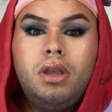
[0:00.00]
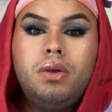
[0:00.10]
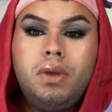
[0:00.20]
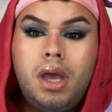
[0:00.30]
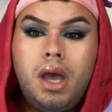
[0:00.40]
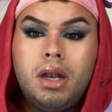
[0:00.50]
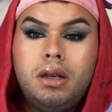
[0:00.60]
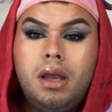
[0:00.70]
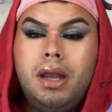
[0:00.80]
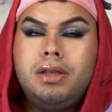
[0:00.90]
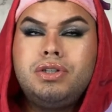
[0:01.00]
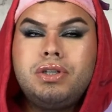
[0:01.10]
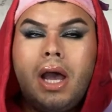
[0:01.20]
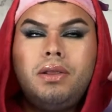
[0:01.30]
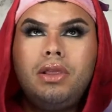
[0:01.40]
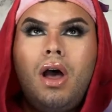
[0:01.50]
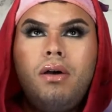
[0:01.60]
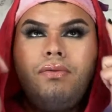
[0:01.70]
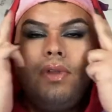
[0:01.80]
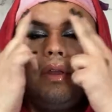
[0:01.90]
You can. And it just... I
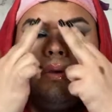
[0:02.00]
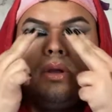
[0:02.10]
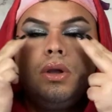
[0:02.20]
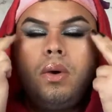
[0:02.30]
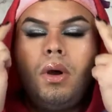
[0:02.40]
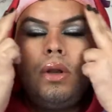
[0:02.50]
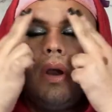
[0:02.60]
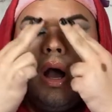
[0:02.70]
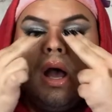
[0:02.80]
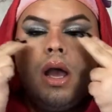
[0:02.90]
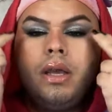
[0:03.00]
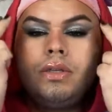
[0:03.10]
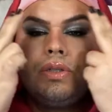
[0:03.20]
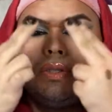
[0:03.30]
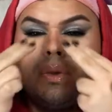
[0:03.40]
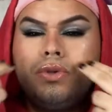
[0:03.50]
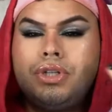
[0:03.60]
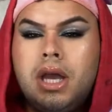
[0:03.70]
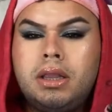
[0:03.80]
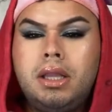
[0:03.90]
love that you can go on your eyes so
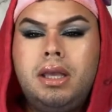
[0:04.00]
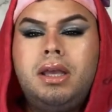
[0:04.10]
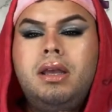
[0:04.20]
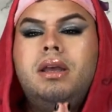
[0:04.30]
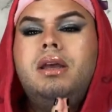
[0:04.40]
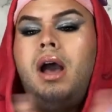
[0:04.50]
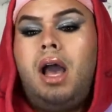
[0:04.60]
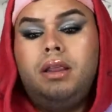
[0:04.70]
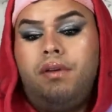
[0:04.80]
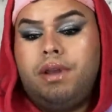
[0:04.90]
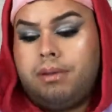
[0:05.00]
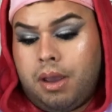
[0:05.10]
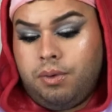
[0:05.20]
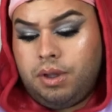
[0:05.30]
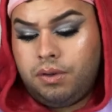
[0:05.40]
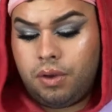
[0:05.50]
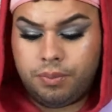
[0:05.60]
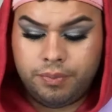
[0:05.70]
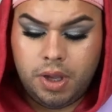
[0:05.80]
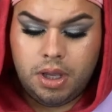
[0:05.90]
gently. I love it. I really do.
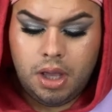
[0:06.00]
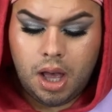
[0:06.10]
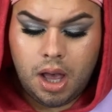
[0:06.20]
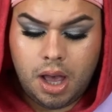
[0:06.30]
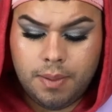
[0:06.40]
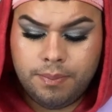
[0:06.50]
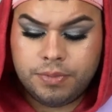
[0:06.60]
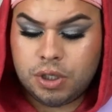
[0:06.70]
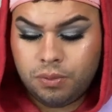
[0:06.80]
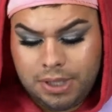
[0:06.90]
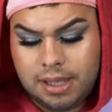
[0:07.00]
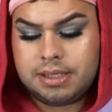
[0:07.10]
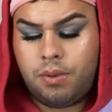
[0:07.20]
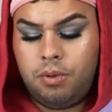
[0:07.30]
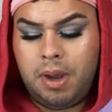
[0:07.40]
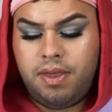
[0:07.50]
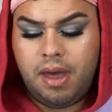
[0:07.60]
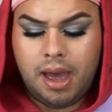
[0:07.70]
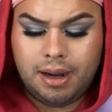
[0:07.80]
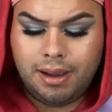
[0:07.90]
So, yes, I would buy that.